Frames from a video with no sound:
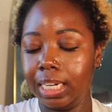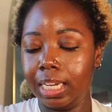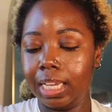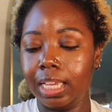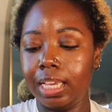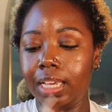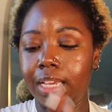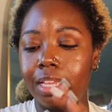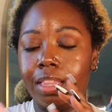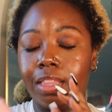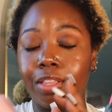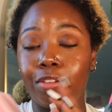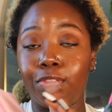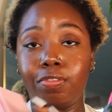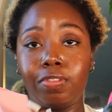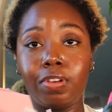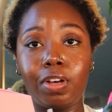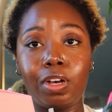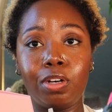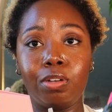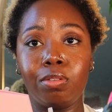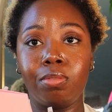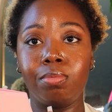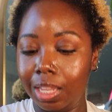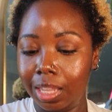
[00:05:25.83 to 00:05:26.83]
again, the
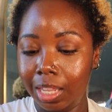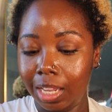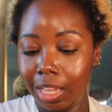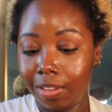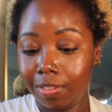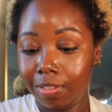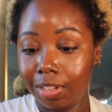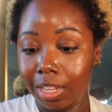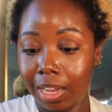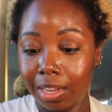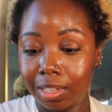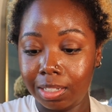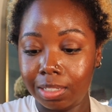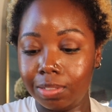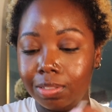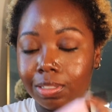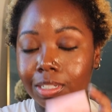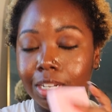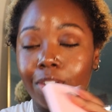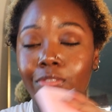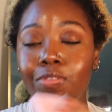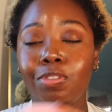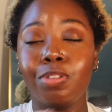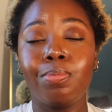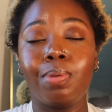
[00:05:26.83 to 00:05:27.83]
foam, love that.
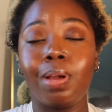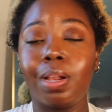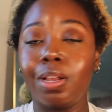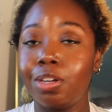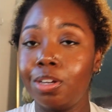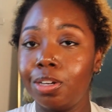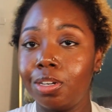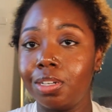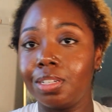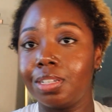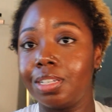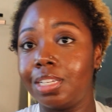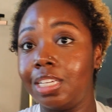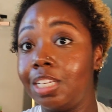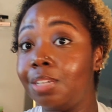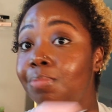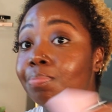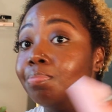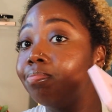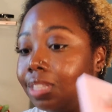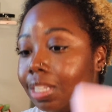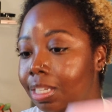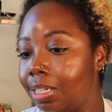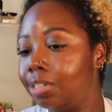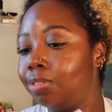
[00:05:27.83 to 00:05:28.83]
Definitely probably gonna keep
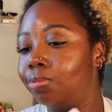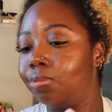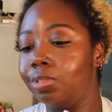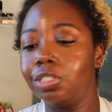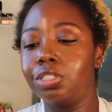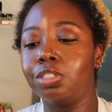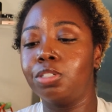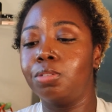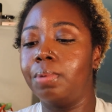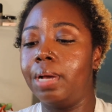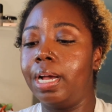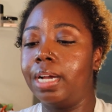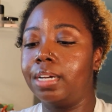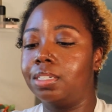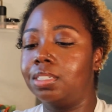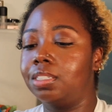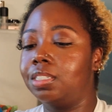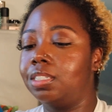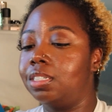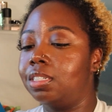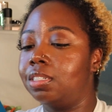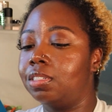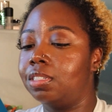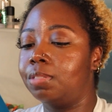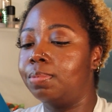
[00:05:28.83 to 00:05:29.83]
the original
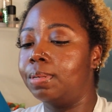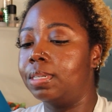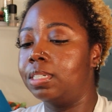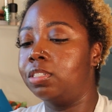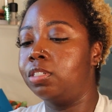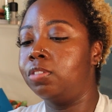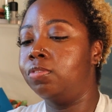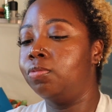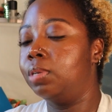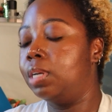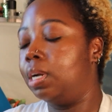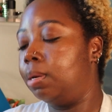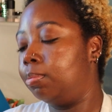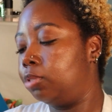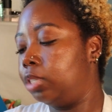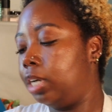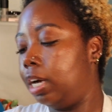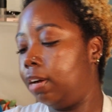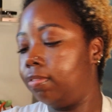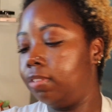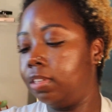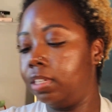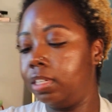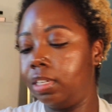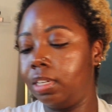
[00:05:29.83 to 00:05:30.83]
packaging, especially when I'm
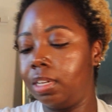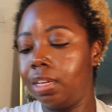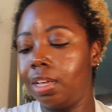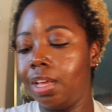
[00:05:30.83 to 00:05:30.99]
traveling.